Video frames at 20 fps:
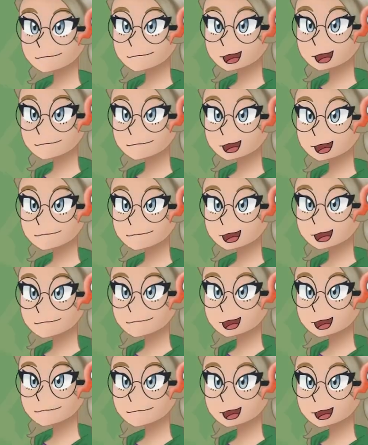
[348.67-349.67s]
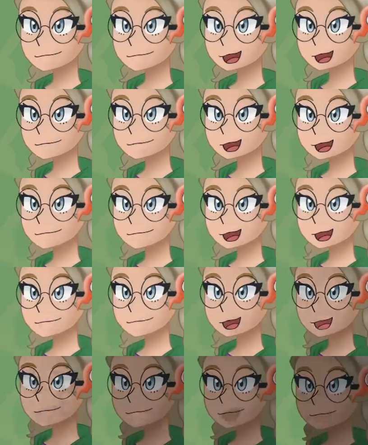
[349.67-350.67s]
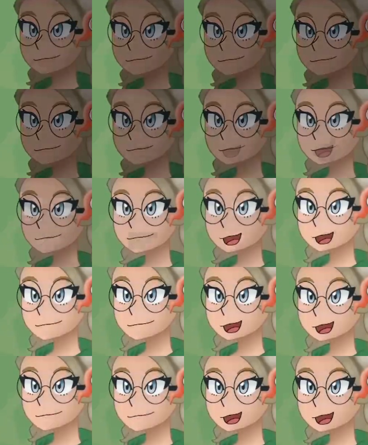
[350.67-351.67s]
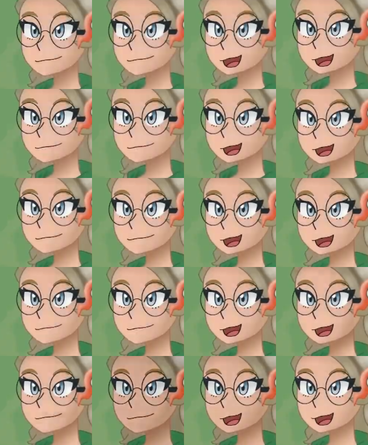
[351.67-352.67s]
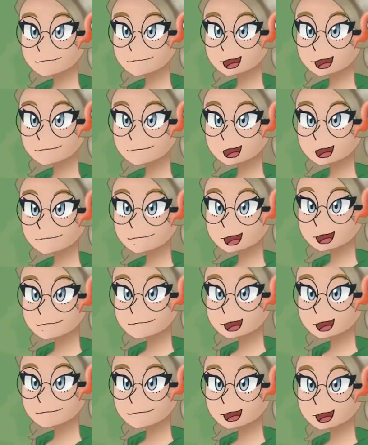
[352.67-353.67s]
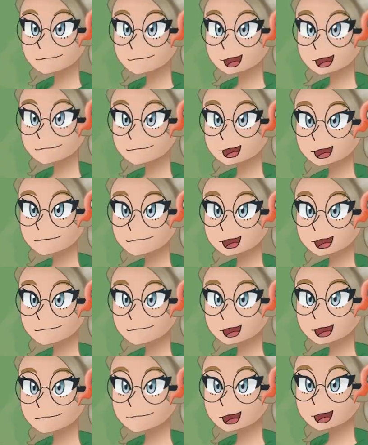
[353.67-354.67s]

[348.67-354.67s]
I'll have to check that in a minute. But now that we're going, we know that Aerodactyl is going to go last.